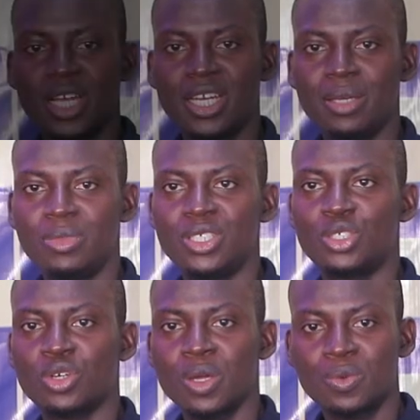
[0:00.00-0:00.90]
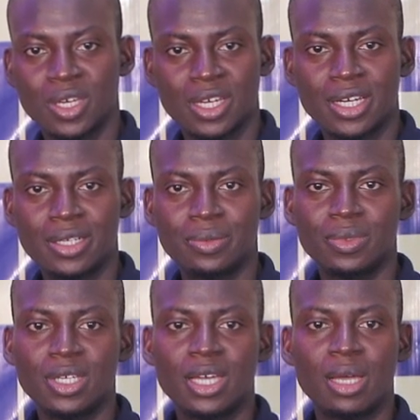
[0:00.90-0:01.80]
My name is Shauaibu Yahaya.
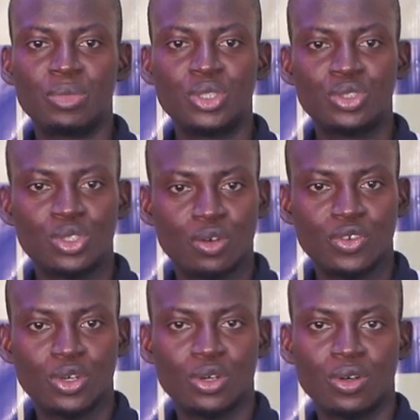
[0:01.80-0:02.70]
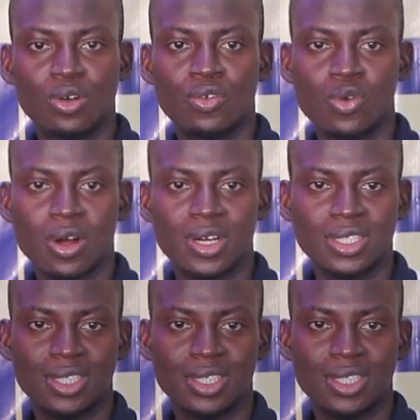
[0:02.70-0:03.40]
I'm the youth governor of Kwara